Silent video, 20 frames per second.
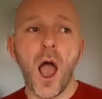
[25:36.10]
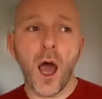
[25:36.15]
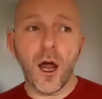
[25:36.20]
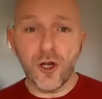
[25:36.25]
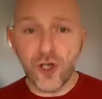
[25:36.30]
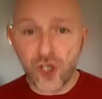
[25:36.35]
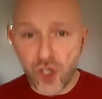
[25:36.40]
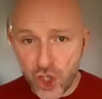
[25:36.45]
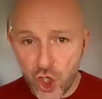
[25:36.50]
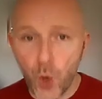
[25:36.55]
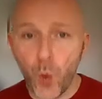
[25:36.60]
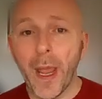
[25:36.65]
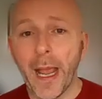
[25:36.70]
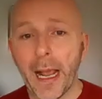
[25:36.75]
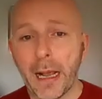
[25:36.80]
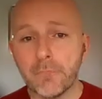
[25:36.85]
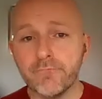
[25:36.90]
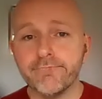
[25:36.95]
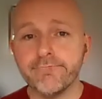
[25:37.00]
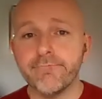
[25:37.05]
undoing
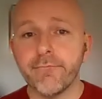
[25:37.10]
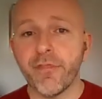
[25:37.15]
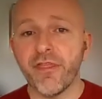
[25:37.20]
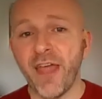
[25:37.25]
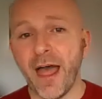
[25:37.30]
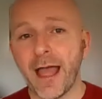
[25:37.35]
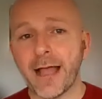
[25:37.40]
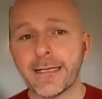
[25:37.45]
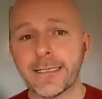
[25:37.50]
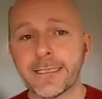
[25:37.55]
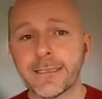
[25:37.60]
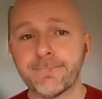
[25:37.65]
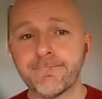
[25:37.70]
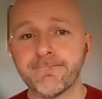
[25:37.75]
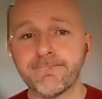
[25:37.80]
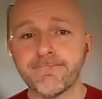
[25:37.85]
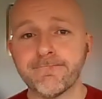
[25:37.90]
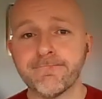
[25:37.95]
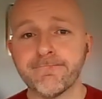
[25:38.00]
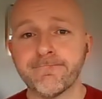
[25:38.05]
that.
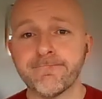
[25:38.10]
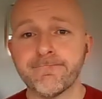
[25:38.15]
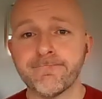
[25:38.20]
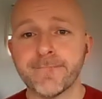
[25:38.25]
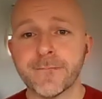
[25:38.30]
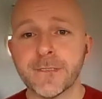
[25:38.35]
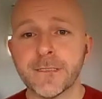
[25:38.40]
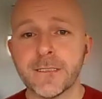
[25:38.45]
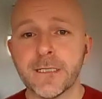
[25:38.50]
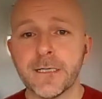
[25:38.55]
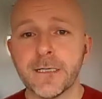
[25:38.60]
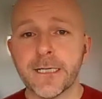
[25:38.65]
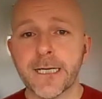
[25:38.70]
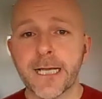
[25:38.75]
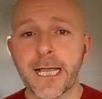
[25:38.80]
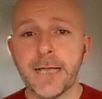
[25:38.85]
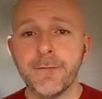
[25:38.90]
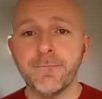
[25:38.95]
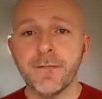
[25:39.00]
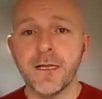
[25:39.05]

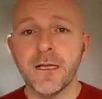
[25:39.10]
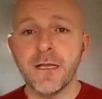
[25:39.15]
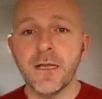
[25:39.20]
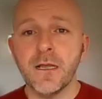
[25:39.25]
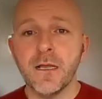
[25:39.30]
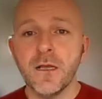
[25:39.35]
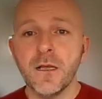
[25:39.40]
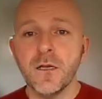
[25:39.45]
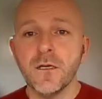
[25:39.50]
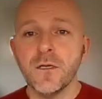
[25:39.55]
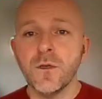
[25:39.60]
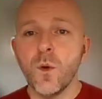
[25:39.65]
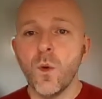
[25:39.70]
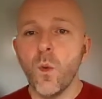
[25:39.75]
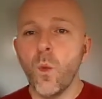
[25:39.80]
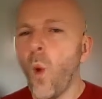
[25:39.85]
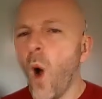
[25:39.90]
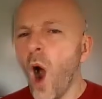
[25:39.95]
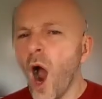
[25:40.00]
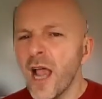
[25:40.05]
Okay?
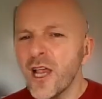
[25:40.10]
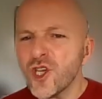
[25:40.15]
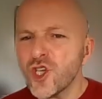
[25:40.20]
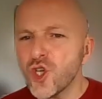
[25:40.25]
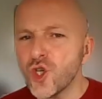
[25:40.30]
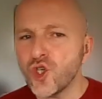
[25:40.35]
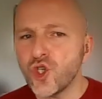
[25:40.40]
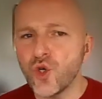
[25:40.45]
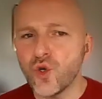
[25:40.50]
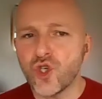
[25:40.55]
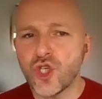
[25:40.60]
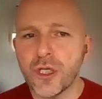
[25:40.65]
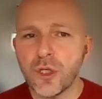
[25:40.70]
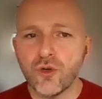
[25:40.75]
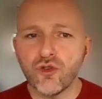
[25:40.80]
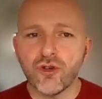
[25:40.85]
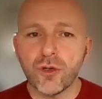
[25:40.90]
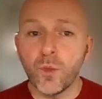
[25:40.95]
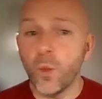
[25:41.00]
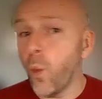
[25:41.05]
Why should your
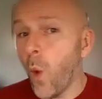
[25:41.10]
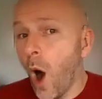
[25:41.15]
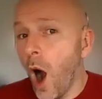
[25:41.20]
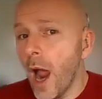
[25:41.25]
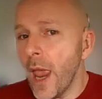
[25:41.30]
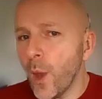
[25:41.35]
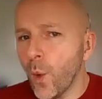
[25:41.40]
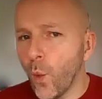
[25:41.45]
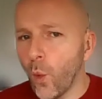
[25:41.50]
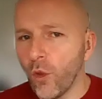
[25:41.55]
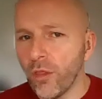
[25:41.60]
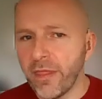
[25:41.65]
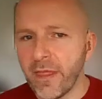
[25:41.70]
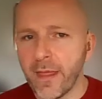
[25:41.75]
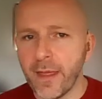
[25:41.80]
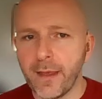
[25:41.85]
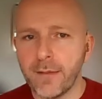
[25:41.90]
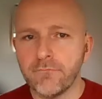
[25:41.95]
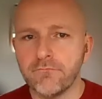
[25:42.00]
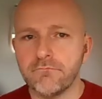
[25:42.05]
children? Why ought
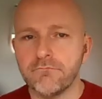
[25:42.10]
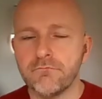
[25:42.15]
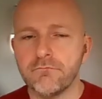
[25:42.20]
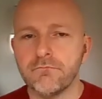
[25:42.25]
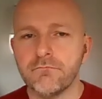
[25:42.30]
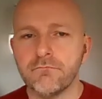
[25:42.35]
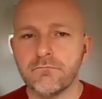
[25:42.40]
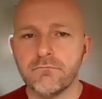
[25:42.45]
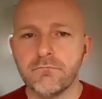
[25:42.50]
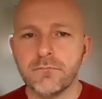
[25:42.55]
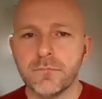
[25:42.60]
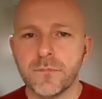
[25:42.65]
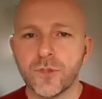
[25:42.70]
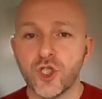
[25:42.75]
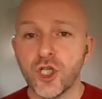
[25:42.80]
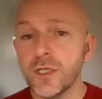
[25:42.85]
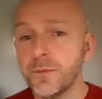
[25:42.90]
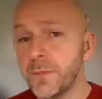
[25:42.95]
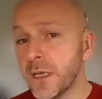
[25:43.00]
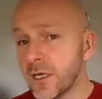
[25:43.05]
they?
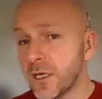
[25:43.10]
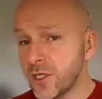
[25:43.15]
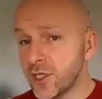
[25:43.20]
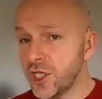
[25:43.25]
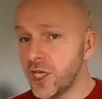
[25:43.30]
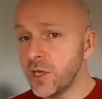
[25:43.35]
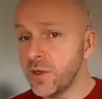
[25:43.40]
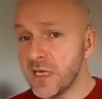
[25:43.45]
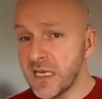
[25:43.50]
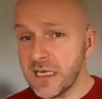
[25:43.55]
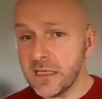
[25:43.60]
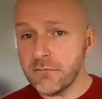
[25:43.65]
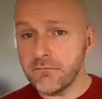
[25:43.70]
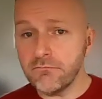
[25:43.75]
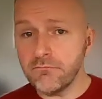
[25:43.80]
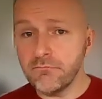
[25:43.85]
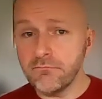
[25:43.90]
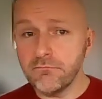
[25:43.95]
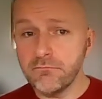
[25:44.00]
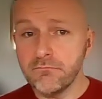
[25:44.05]
Just because you did?
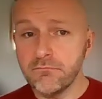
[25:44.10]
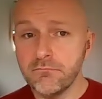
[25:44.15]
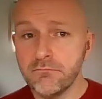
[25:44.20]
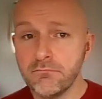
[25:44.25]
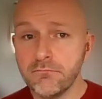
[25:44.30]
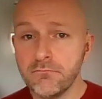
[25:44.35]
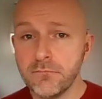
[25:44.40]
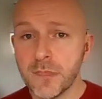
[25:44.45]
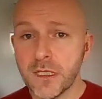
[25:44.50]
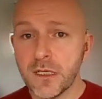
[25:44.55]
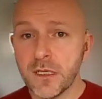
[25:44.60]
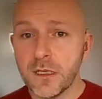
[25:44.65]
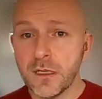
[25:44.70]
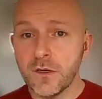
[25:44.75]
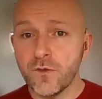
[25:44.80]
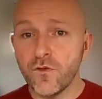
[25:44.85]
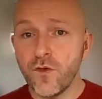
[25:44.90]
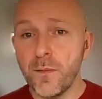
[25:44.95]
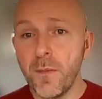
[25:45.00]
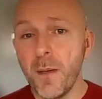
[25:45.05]

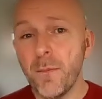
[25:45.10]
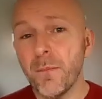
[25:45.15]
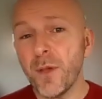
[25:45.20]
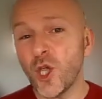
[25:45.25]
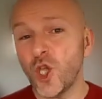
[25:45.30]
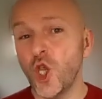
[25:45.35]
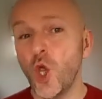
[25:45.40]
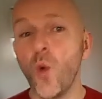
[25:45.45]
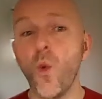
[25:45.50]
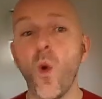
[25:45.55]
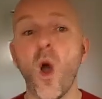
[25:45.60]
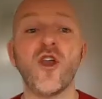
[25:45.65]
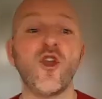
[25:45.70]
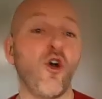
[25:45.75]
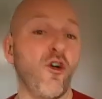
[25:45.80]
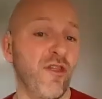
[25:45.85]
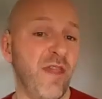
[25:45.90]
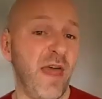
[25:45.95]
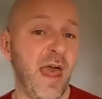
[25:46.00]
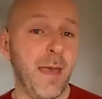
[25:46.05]
Remember, you are
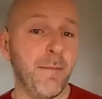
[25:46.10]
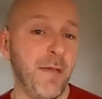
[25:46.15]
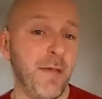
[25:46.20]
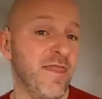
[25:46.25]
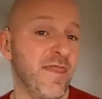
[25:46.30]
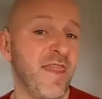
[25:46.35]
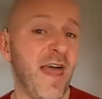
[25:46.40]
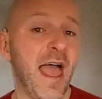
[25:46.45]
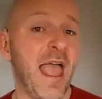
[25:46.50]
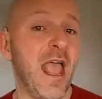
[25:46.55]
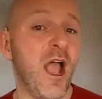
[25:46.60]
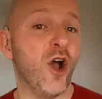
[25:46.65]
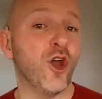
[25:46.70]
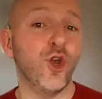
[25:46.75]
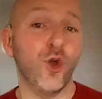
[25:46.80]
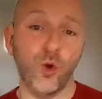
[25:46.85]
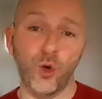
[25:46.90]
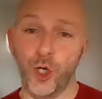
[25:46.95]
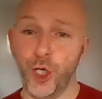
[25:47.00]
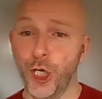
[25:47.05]
not them and they are
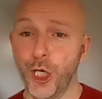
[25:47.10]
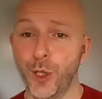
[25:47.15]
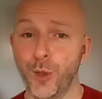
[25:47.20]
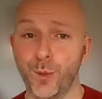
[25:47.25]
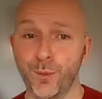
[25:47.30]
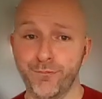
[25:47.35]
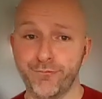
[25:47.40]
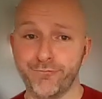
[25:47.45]
not you.